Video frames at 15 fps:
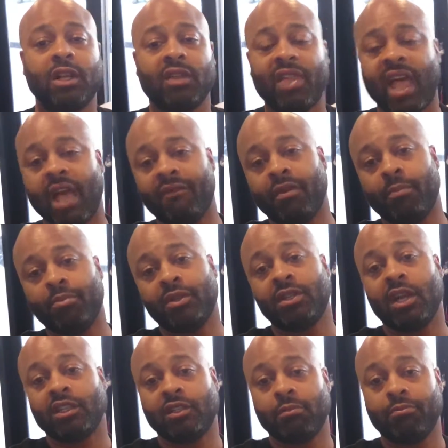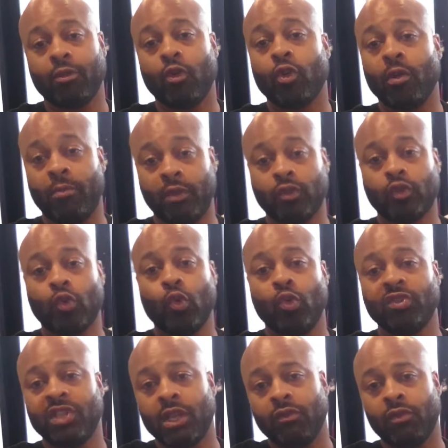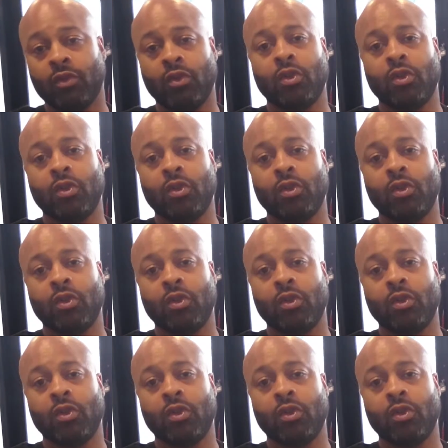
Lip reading: because I have a production program in schools here in